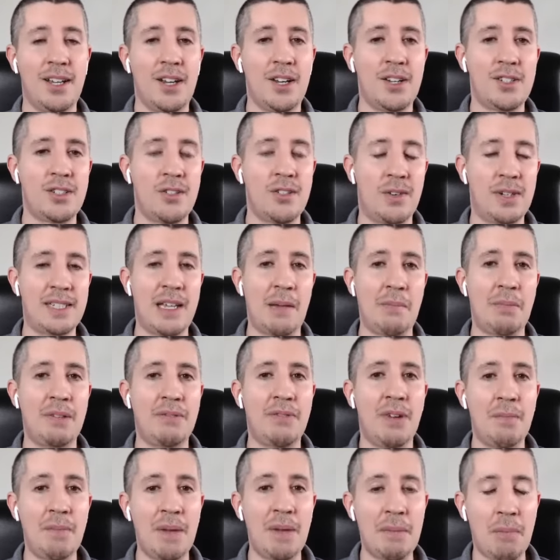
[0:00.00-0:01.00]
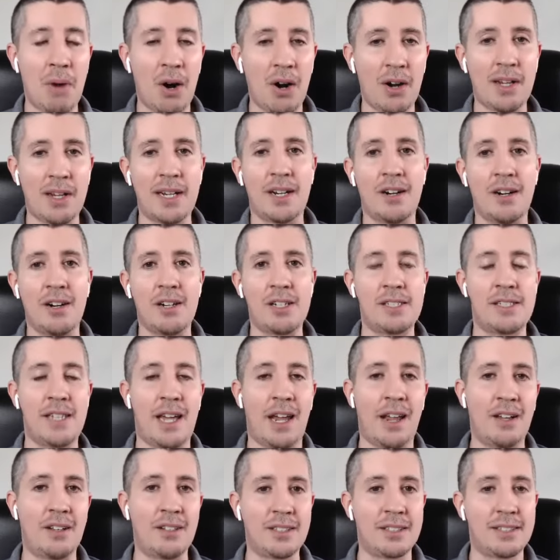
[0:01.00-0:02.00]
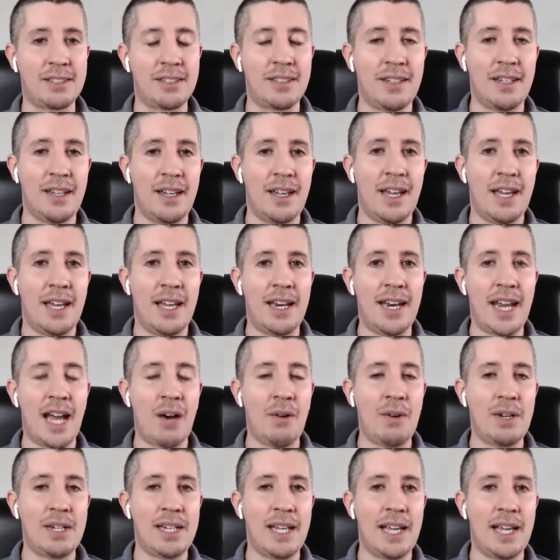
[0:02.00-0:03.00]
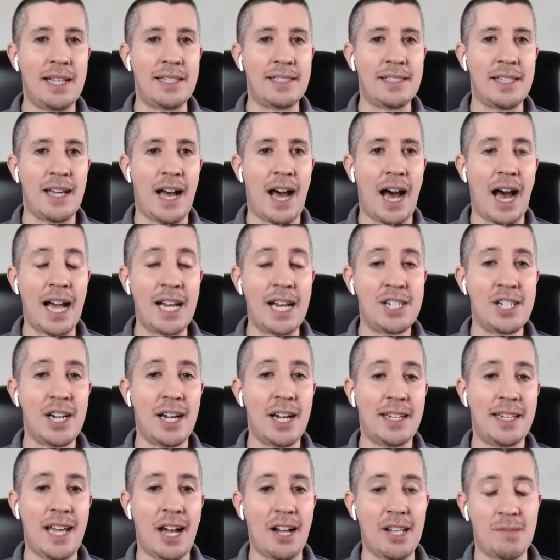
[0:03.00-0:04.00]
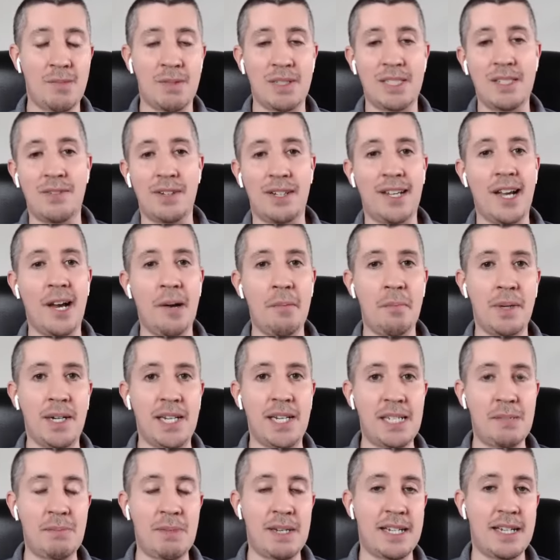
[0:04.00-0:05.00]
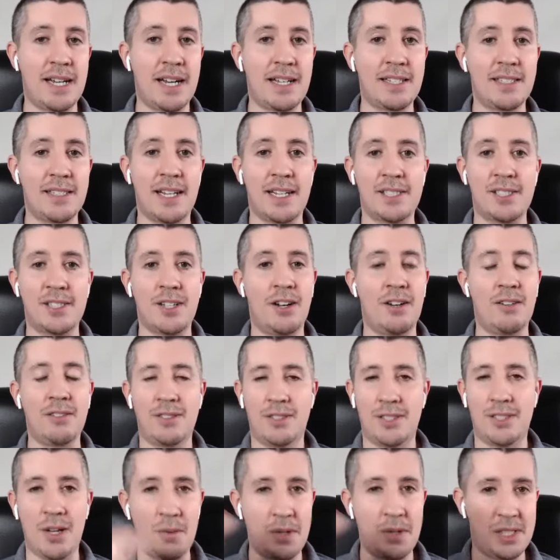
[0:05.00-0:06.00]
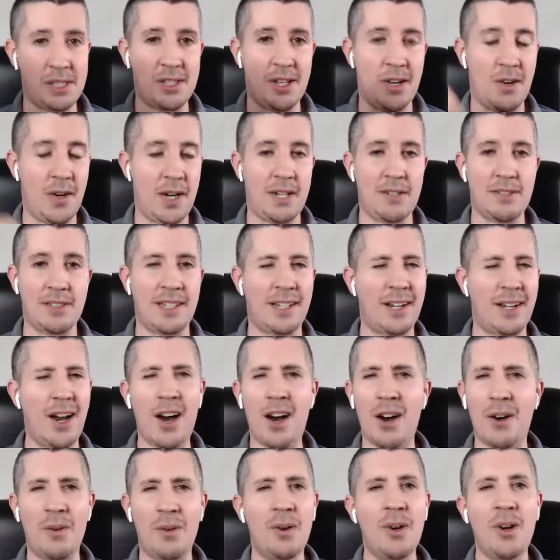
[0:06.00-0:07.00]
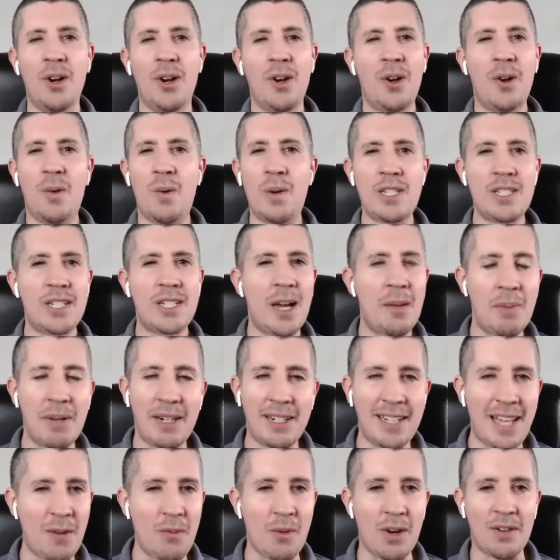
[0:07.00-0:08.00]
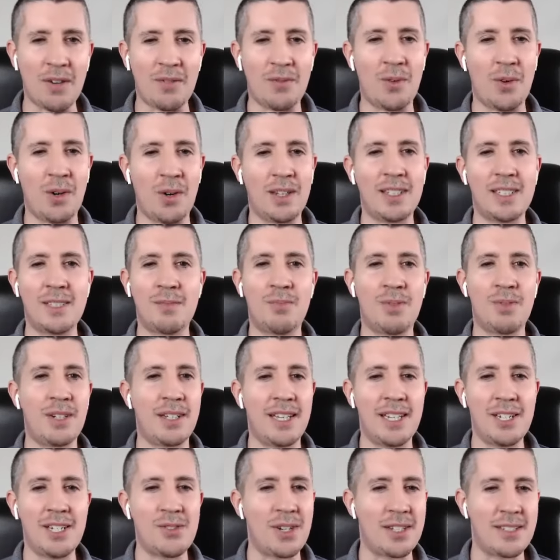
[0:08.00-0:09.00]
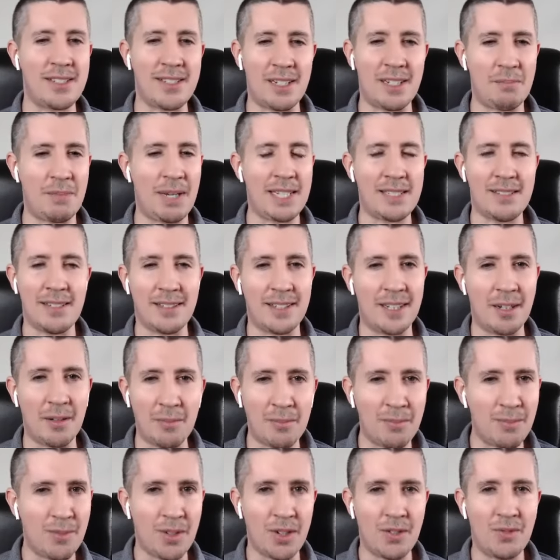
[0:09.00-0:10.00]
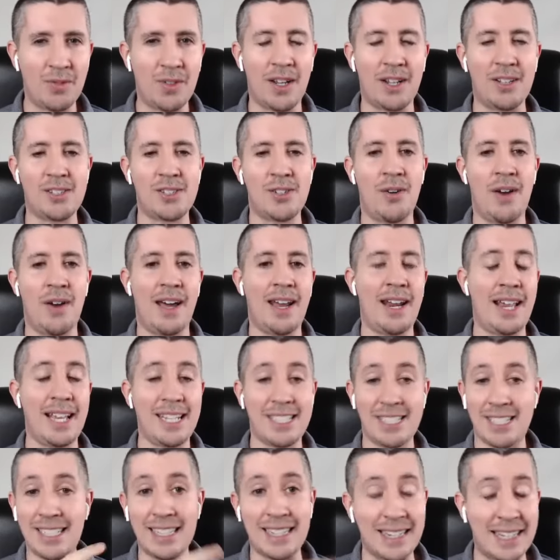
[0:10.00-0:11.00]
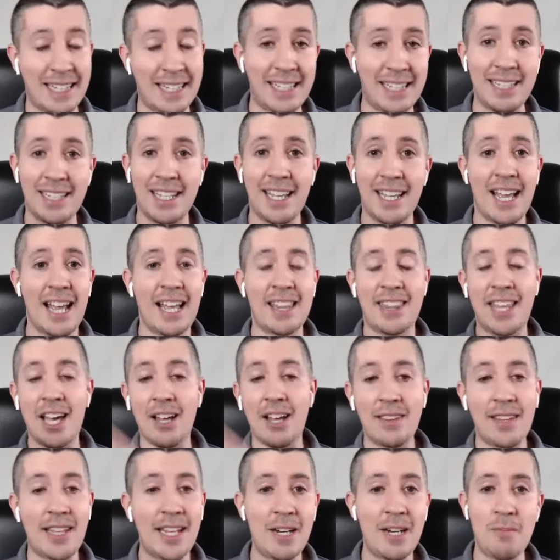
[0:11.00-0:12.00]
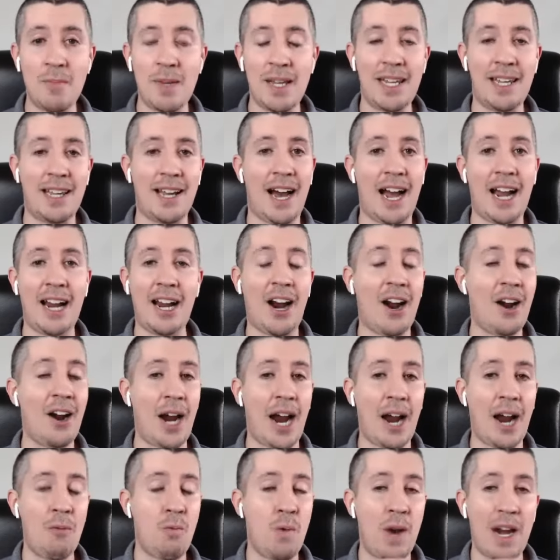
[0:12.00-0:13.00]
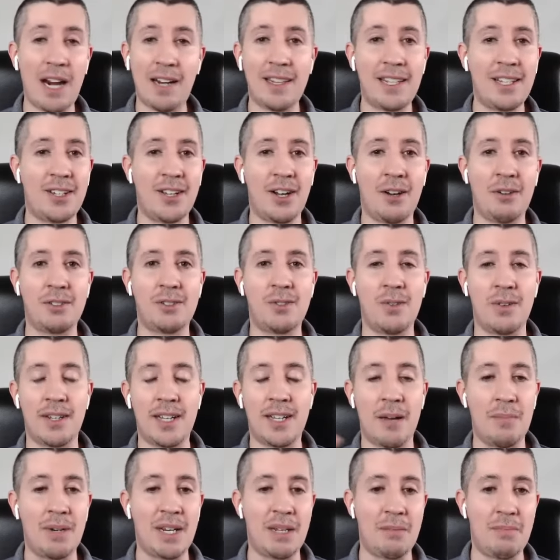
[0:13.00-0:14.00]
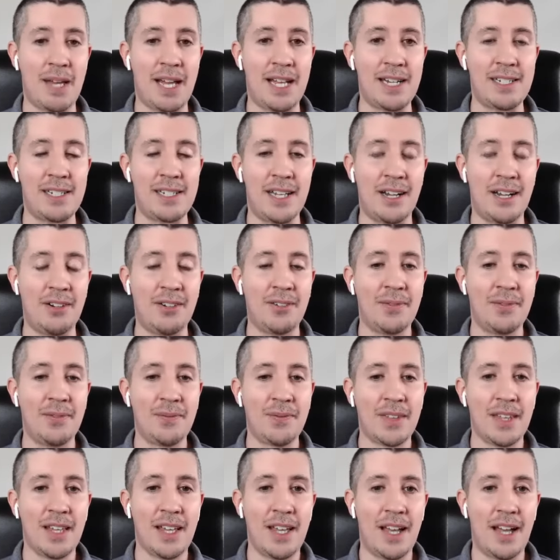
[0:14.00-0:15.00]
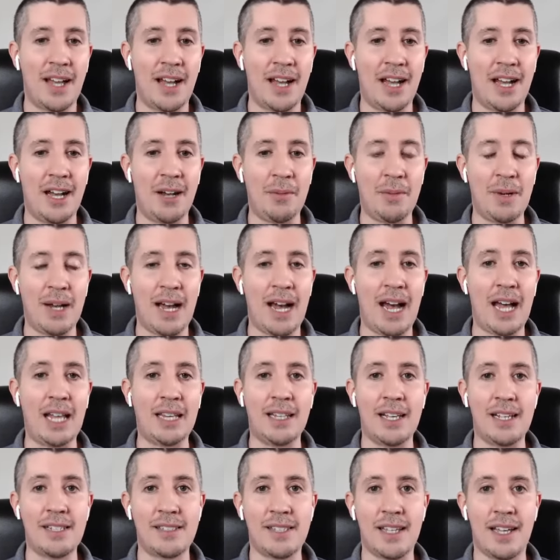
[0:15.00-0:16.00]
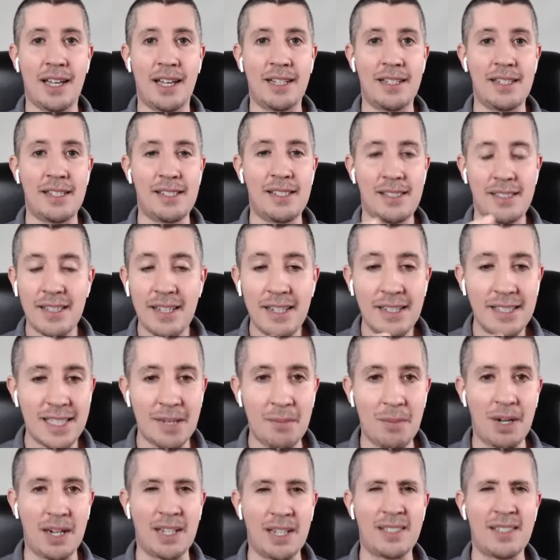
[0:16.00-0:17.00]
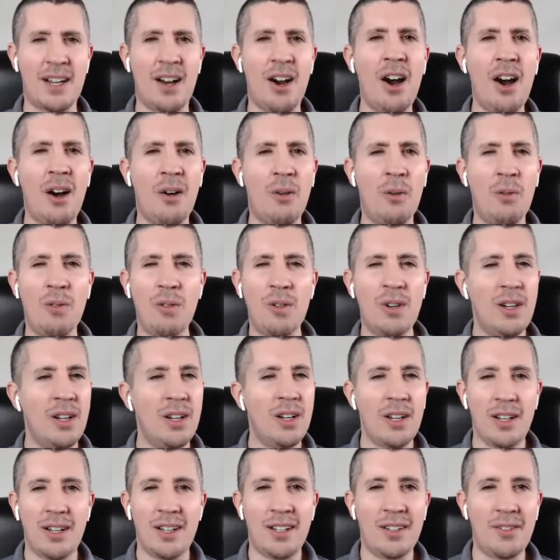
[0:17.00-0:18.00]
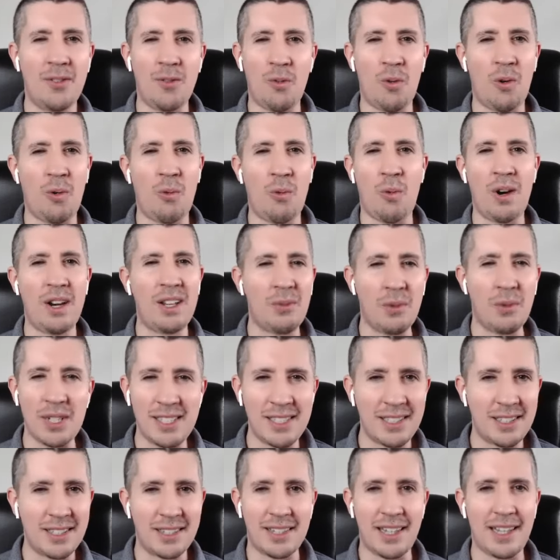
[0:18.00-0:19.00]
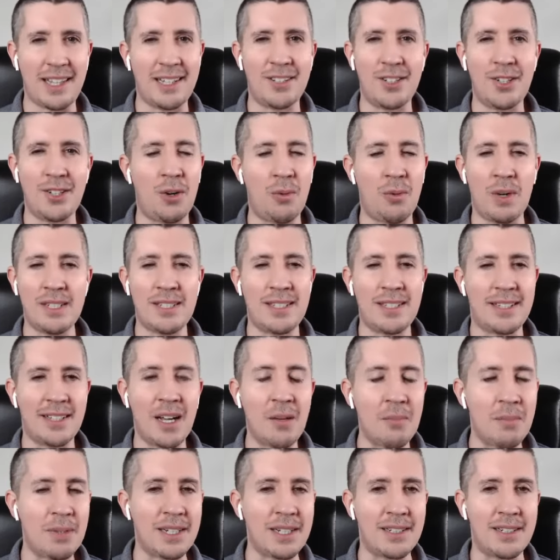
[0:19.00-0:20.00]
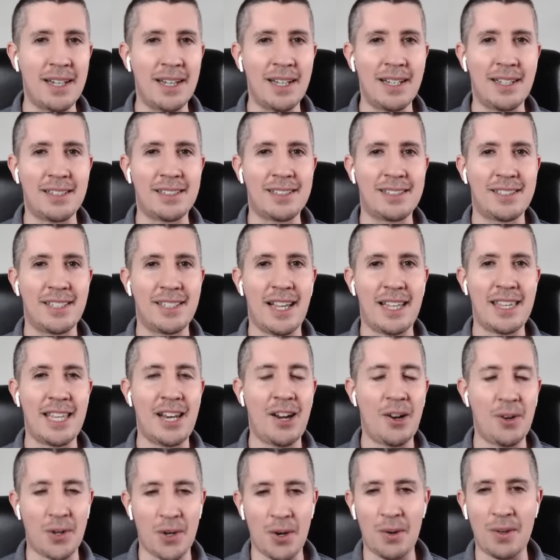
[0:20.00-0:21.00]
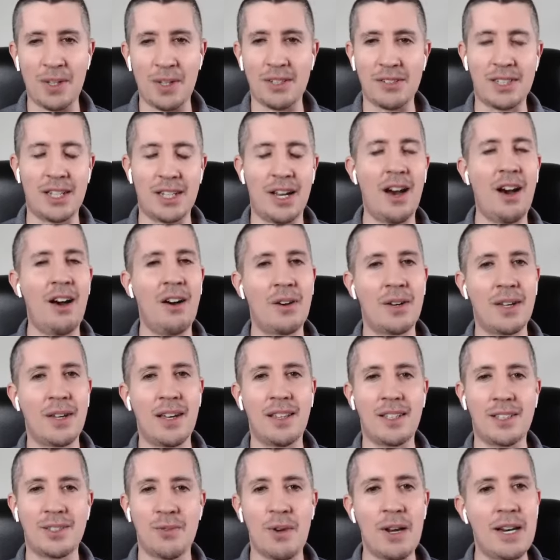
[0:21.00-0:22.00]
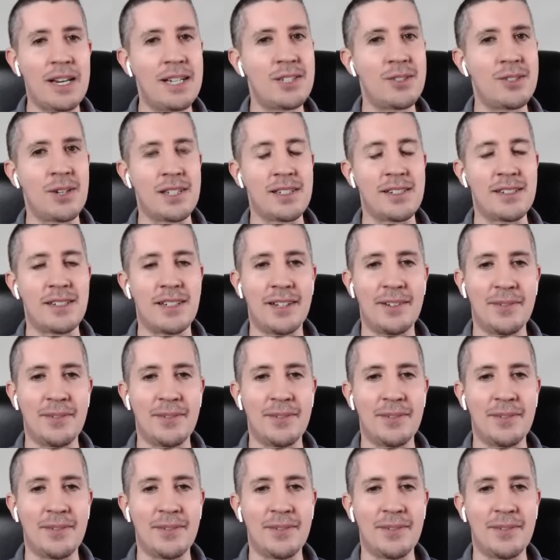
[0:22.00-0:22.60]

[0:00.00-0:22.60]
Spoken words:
So for example, if I'm in marketing or sales, nowadays I check out specific companies because I saw so-and-so and I was like, oh, which company they work for? It looks pretty interesting based on their profile. So I'll actually they'll lead me. I rarely go to a company page now, unless I see someone and say, oh, well, what is it they do, or what is it the company does? And then I'll go and I'll say, oh, okay, that's quite interesting.